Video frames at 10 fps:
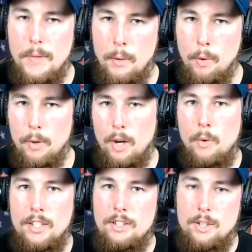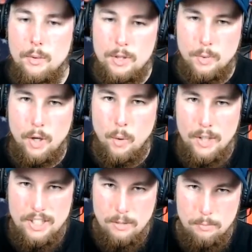And what we're going to do is we're
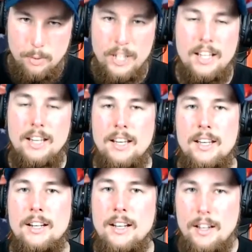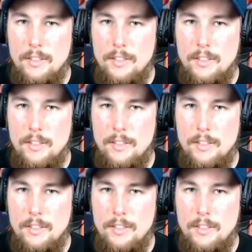going to bring in